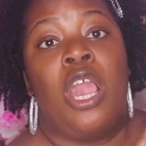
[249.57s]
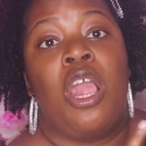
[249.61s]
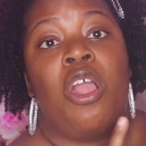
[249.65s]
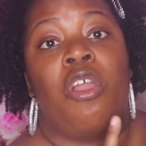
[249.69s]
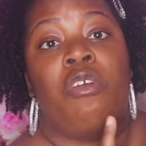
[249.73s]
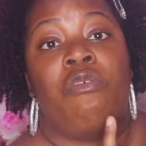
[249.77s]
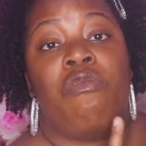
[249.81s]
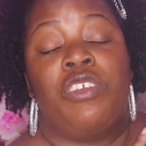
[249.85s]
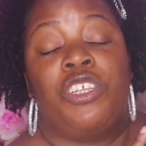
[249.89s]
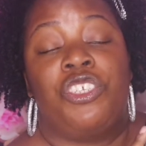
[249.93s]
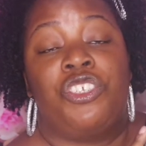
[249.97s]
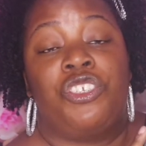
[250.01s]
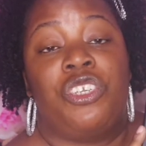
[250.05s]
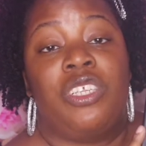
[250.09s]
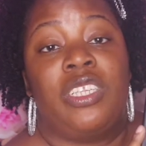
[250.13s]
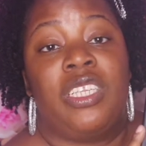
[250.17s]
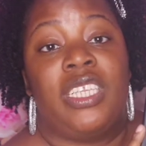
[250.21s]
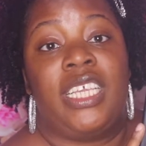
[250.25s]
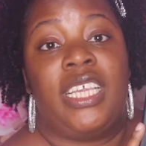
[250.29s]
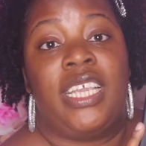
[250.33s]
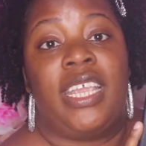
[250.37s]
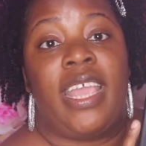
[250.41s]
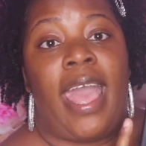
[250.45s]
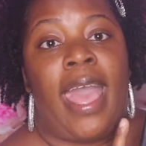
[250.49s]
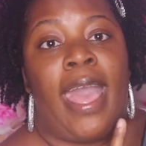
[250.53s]

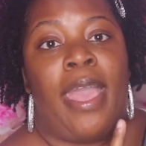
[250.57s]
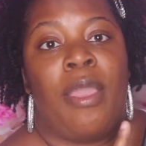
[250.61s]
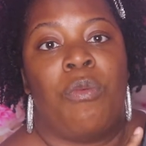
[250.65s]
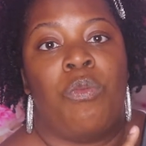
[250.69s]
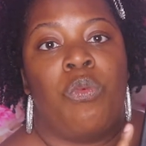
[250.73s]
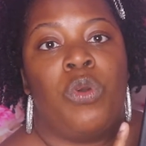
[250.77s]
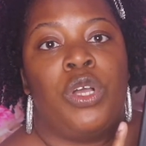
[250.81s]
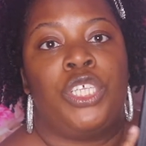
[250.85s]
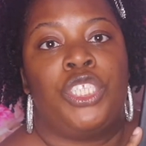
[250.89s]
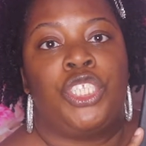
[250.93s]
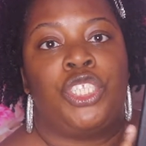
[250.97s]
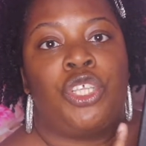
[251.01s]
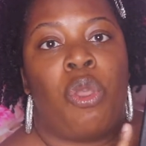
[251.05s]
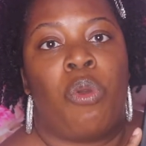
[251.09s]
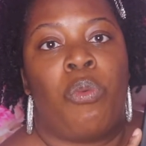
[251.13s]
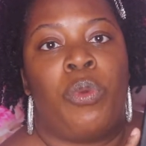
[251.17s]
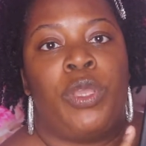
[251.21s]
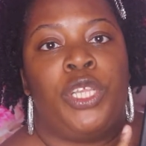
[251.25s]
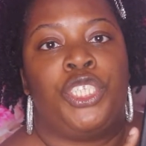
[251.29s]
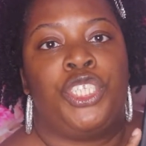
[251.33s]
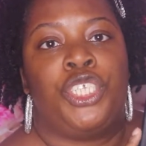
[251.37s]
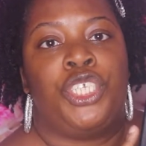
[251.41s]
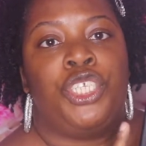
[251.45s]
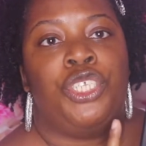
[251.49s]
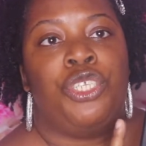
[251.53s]
Originally, I was
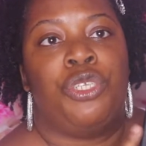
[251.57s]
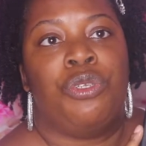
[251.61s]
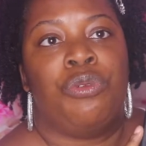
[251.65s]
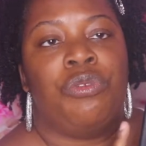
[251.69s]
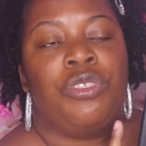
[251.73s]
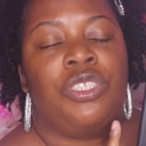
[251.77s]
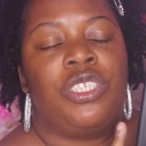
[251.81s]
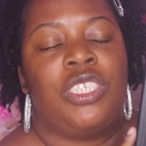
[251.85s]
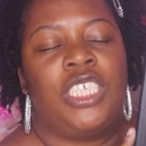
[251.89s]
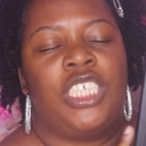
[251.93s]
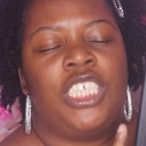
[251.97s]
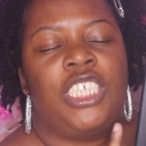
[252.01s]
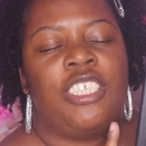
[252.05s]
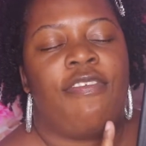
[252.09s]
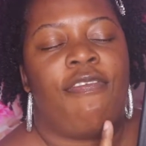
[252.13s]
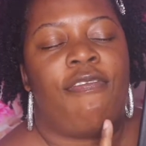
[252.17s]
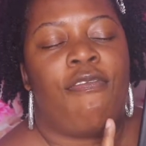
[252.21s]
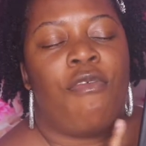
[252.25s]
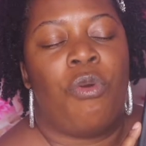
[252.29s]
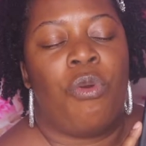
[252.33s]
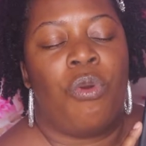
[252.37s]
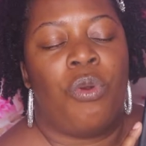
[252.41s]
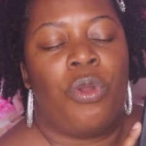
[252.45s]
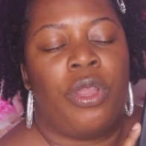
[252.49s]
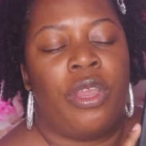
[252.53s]
going to use this
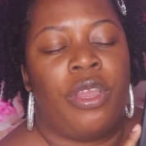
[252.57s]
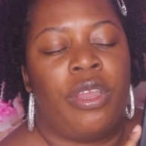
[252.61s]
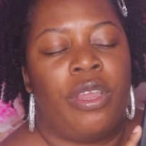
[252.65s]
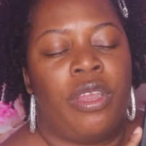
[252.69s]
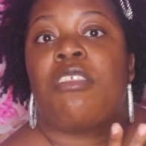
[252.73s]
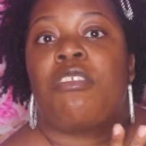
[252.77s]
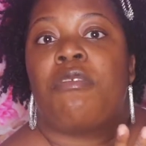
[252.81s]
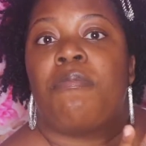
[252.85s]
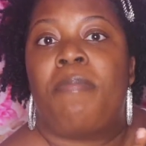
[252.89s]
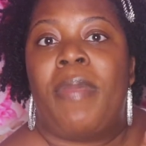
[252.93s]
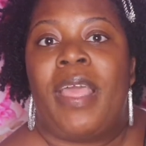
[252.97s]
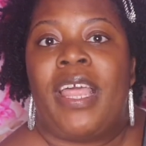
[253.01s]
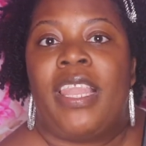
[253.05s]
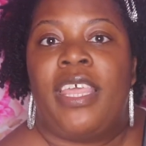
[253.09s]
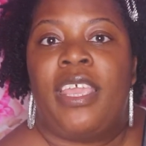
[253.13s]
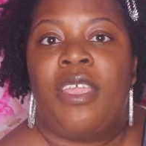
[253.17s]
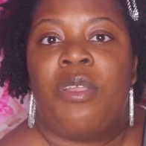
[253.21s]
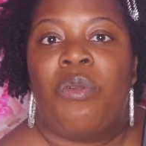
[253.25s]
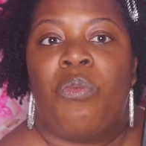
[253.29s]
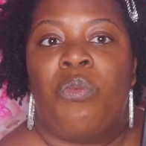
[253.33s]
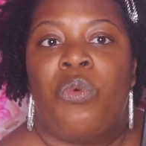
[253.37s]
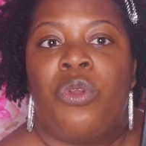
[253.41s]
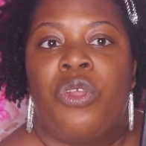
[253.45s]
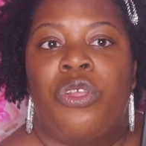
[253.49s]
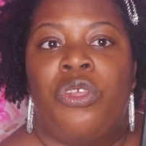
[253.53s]
for
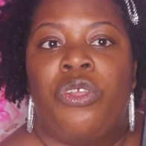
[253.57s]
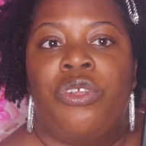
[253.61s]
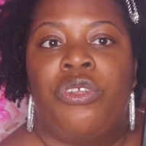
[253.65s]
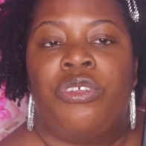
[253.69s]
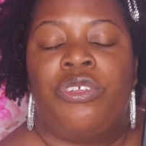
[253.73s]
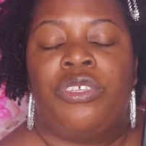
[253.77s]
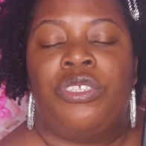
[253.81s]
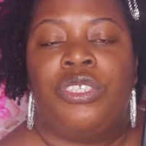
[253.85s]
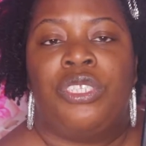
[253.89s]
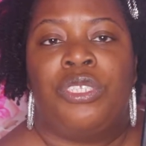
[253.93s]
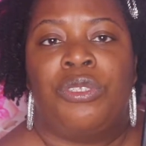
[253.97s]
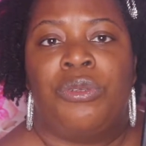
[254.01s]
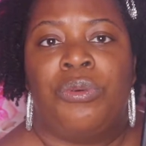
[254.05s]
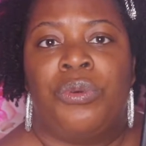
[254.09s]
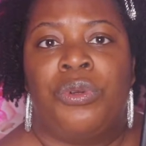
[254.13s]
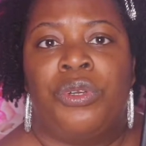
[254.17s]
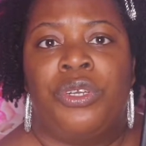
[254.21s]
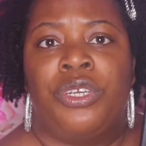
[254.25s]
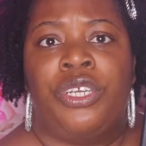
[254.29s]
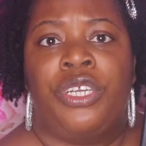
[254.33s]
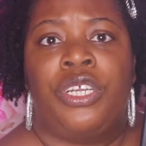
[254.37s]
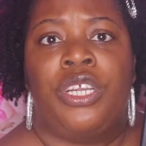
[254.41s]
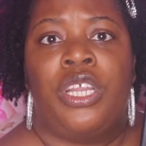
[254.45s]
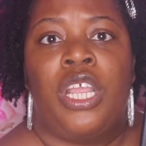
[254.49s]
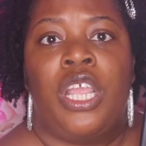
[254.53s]
spelling words
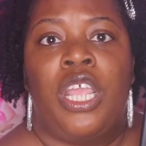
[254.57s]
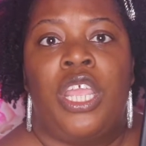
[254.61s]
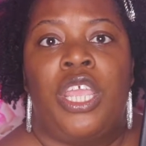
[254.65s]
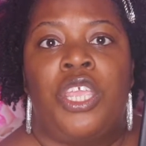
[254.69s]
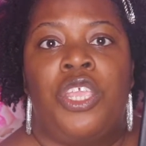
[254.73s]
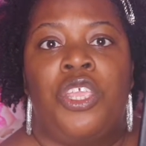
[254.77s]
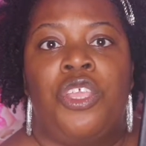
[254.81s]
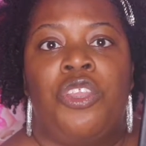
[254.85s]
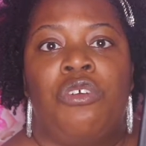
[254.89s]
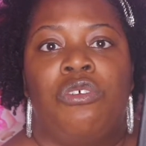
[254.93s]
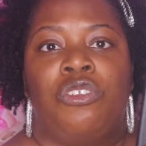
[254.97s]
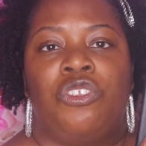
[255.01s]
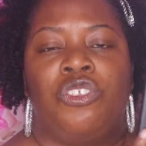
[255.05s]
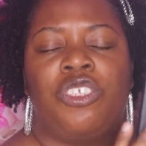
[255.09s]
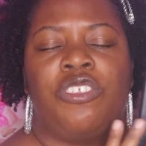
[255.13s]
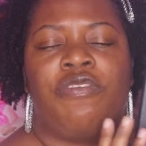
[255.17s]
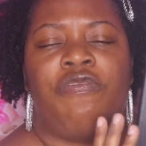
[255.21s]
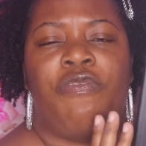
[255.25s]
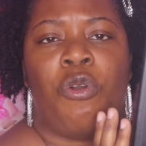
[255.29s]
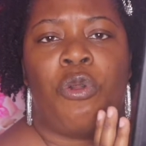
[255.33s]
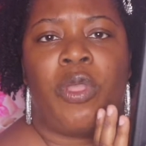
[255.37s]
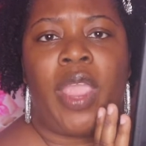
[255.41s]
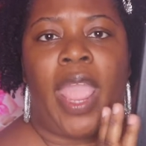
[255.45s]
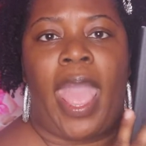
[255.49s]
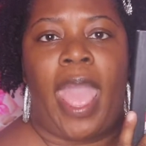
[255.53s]
or, you know, just
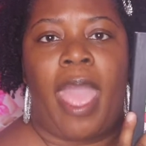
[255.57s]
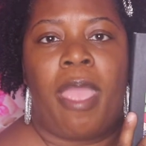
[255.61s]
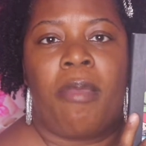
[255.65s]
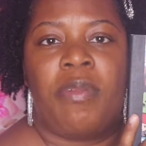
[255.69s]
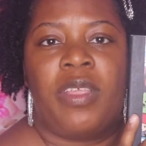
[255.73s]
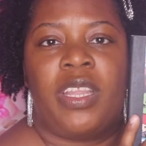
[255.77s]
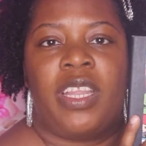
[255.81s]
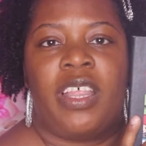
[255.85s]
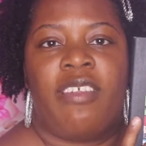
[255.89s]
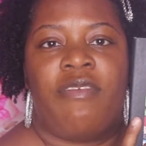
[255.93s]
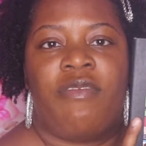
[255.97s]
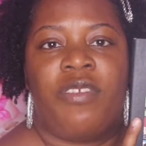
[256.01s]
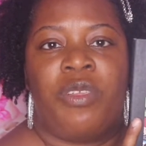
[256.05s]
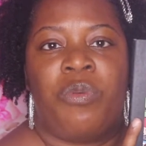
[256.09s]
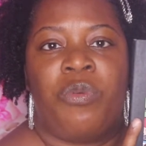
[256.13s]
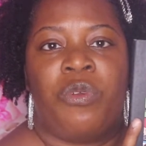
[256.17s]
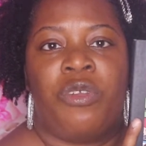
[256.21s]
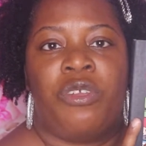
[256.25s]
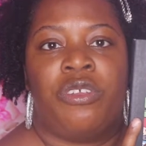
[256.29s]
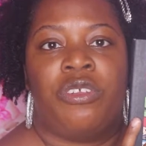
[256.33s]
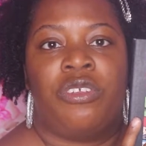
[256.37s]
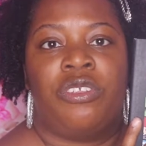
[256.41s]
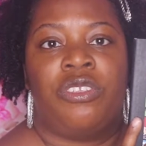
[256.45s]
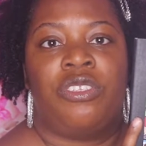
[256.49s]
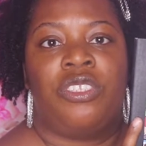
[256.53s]
vocabulary
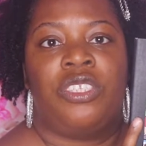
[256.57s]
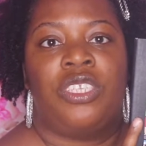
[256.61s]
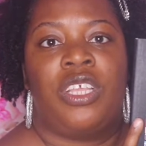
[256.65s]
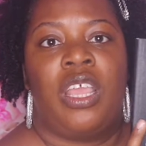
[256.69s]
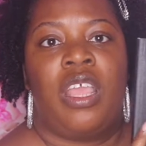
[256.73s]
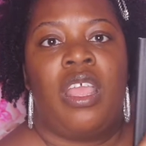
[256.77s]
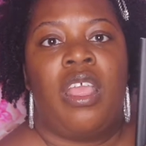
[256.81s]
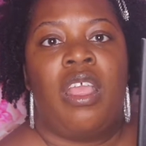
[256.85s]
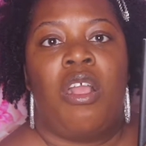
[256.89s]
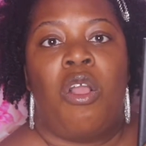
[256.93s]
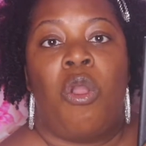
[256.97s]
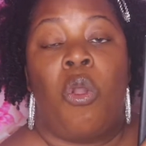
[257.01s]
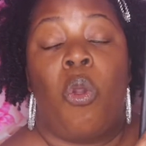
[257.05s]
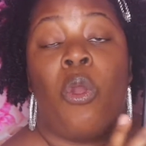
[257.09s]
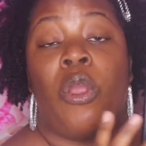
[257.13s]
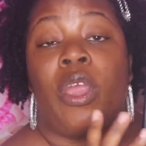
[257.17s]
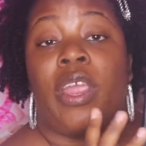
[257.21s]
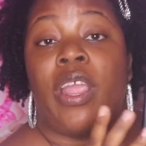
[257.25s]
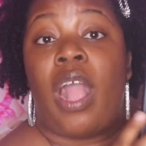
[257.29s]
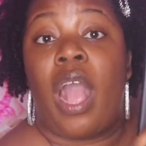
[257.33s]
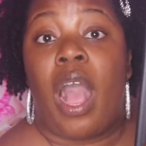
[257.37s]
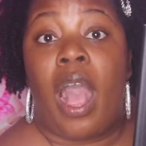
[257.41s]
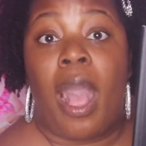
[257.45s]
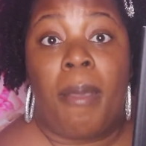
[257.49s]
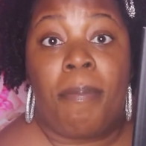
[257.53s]
words
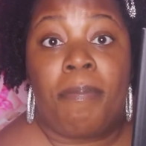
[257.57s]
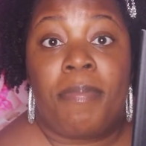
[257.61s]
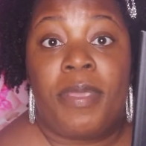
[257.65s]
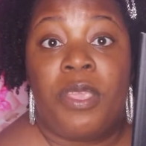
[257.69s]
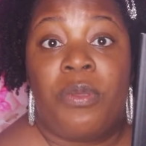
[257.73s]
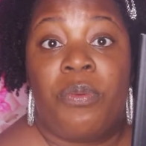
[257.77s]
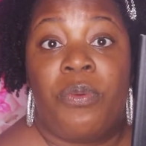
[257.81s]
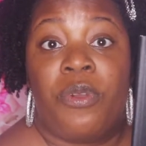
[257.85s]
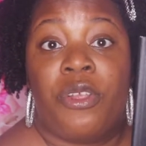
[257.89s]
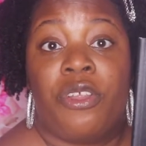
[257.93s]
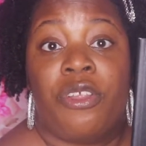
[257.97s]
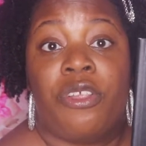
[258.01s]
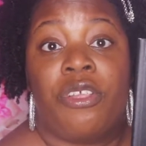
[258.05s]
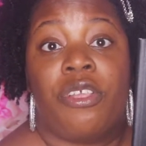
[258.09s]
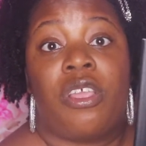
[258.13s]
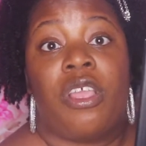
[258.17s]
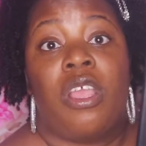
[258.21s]
or copy work,